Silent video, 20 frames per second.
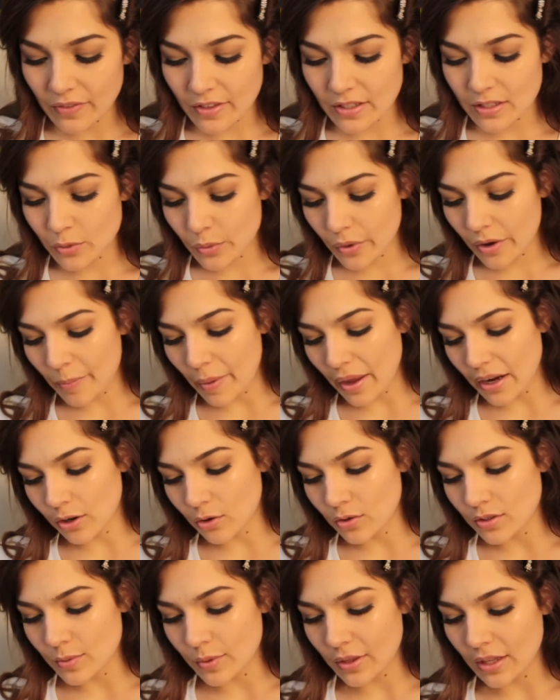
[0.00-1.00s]
have this Three of
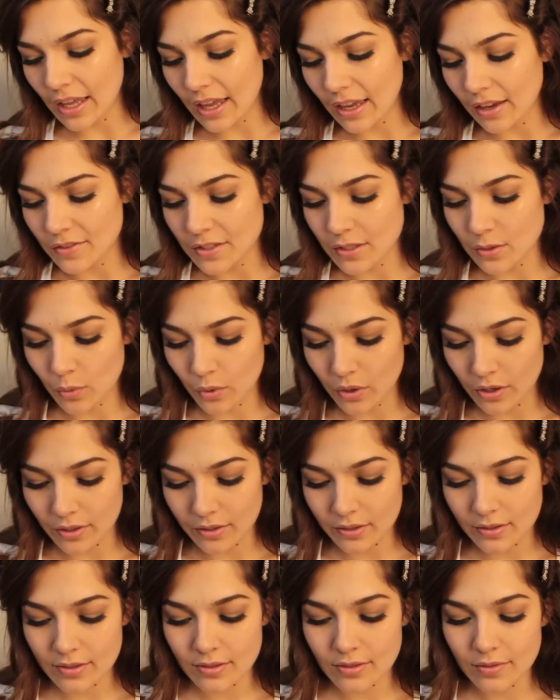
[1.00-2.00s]
Pentacles with the King of
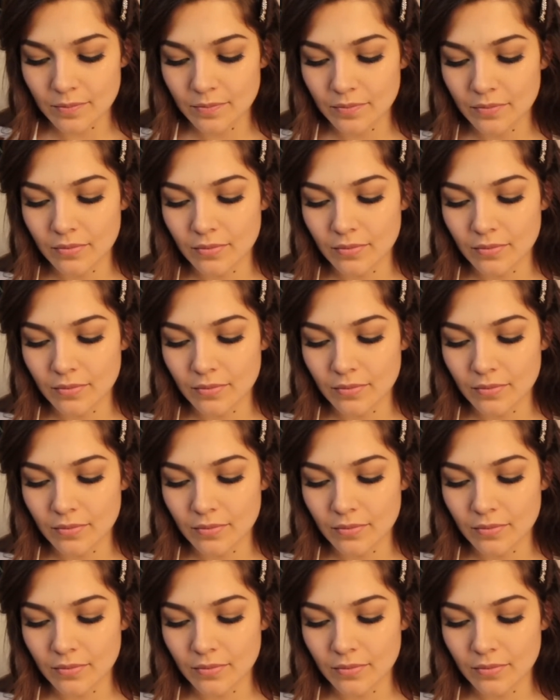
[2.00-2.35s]
Swords.